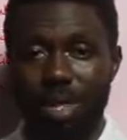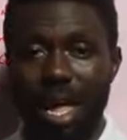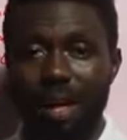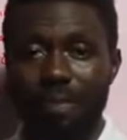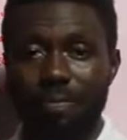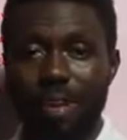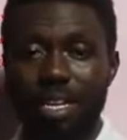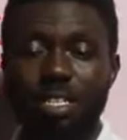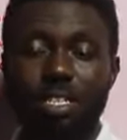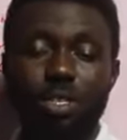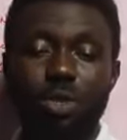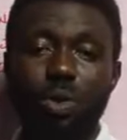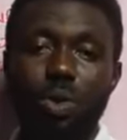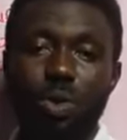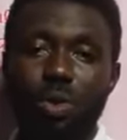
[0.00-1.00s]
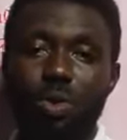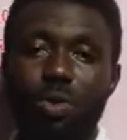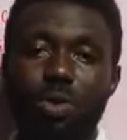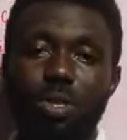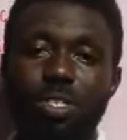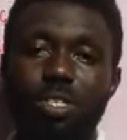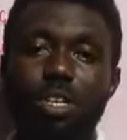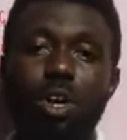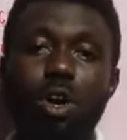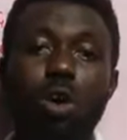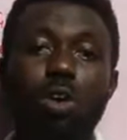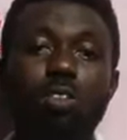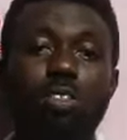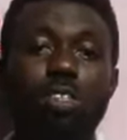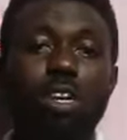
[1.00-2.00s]
affects it all, or is a
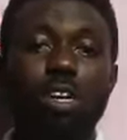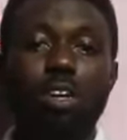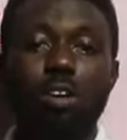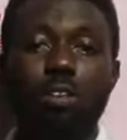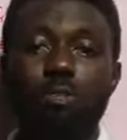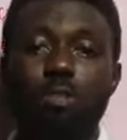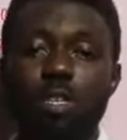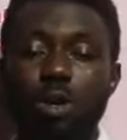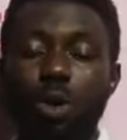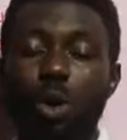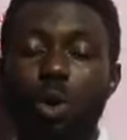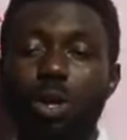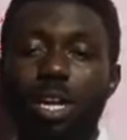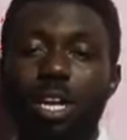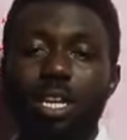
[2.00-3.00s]
cause of it all.